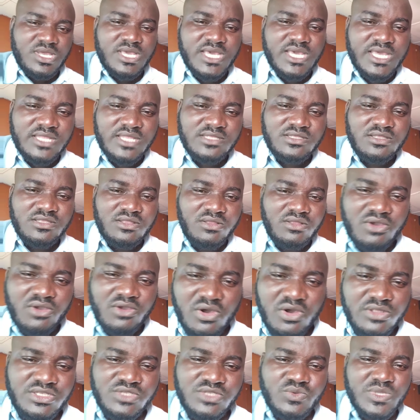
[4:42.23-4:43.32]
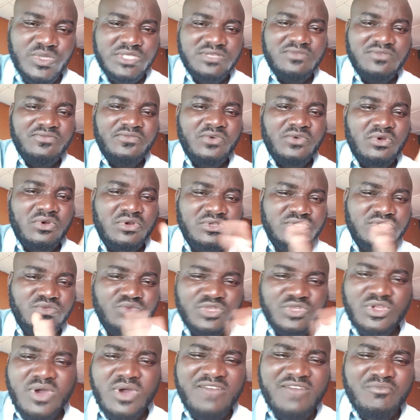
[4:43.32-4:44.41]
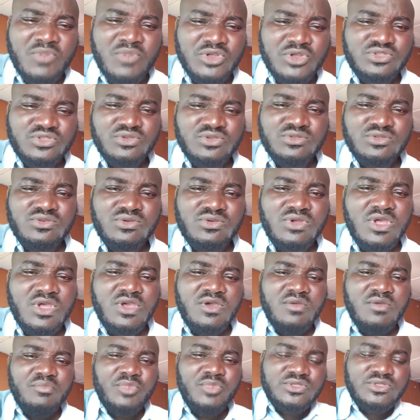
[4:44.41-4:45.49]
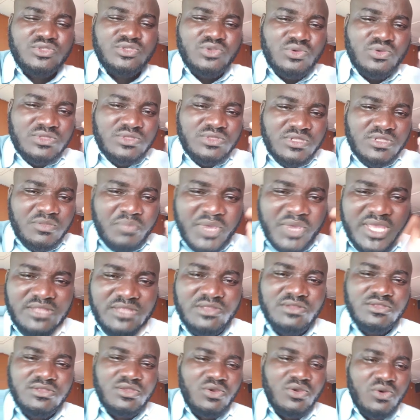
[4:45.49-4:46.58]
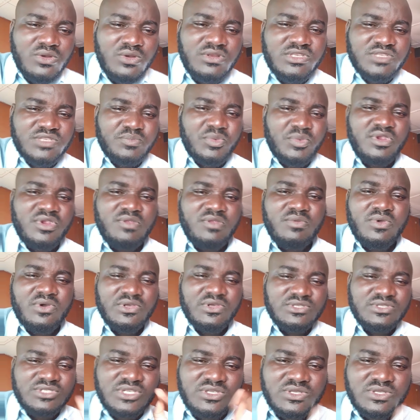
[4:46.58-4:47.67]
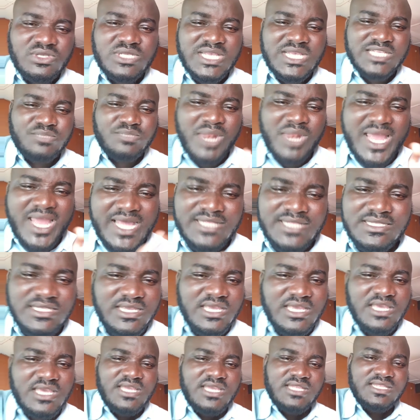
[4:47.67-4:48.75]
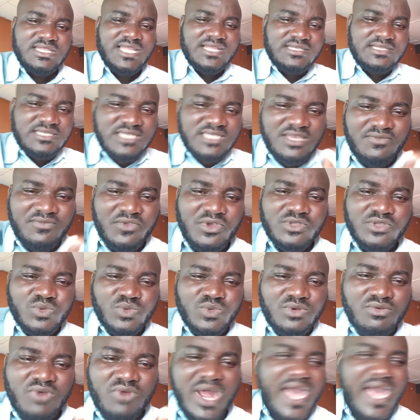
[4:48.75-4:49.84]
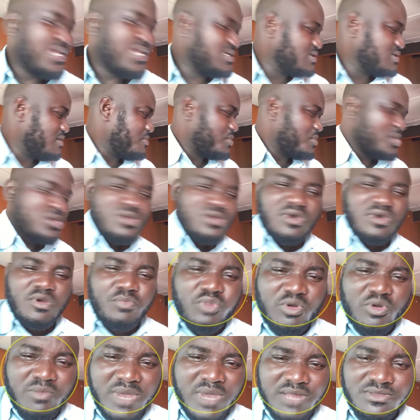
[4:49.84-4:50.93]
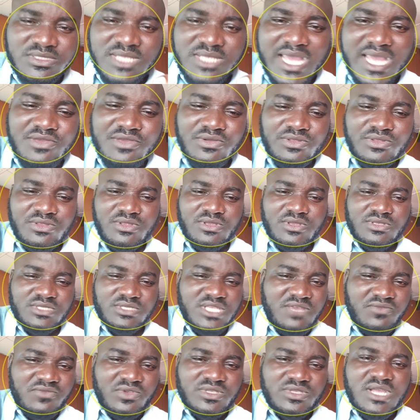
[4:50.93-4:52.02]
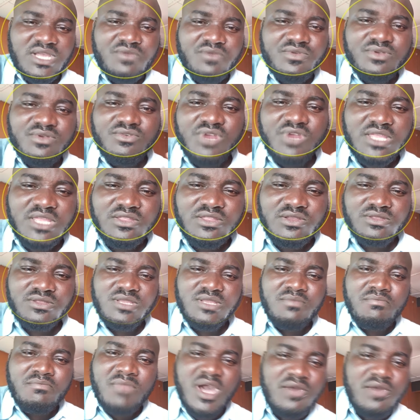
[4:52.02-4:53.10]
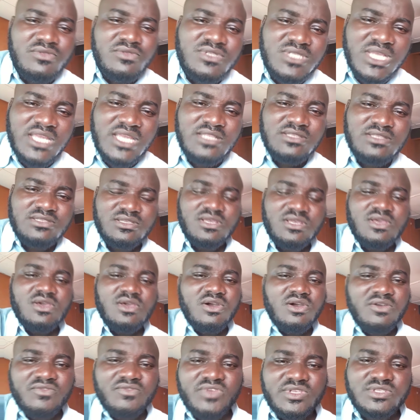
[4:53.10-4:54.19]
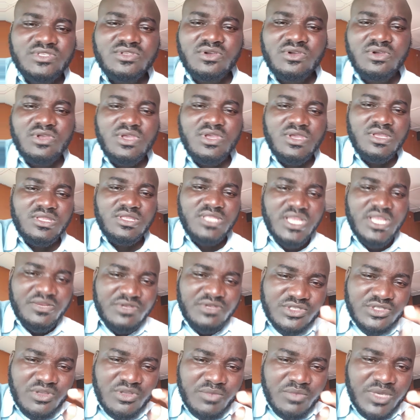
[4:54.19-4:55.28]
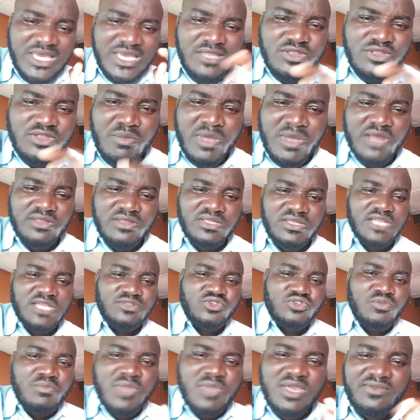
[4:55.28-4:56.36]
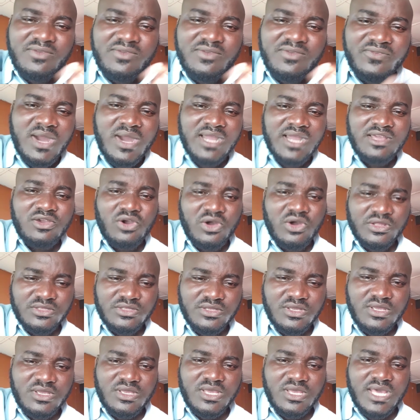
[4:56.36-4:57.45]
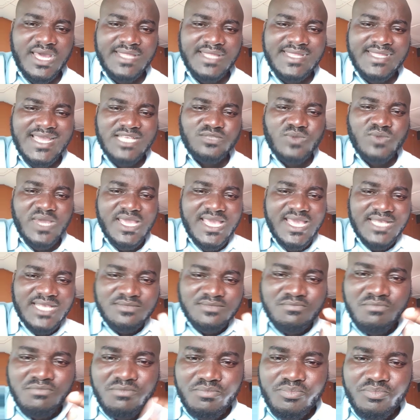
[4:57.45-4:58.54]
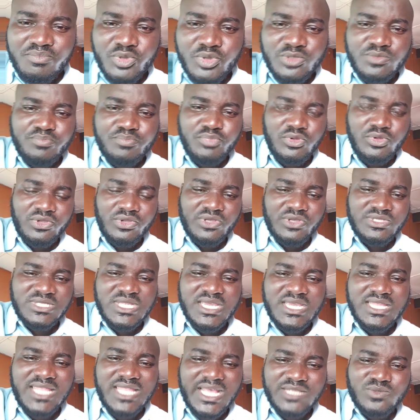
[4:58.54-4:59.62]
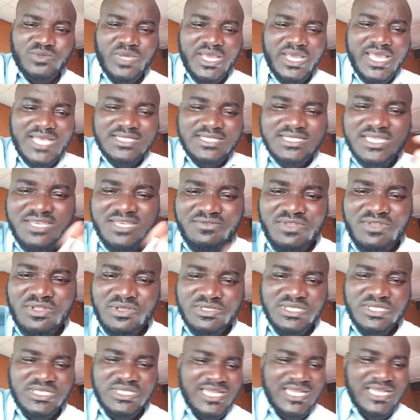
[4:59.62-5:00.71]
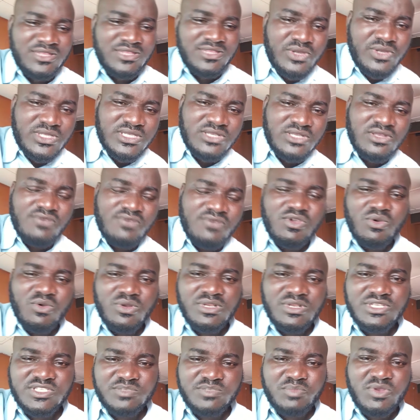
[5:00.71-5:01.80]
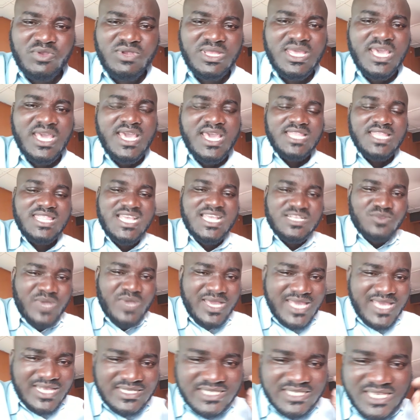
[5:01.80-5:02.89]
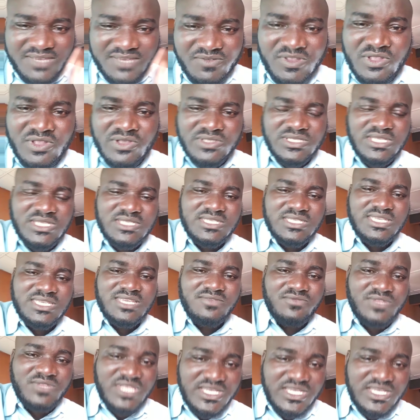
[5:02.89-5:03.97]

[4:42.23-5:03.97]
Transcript: And God is waiting for us. We don't have much to do but to depend on the Holy Spirit, because Jesus has planned that saviors will rise up upon Mount Zion. Saviors that will reign on the mountains of Esau. There is some kingdom out there to make for our God. And that's why he has put us there. That's why he has given us this anointing of the Holy Spirit. That's why he has given us this gift.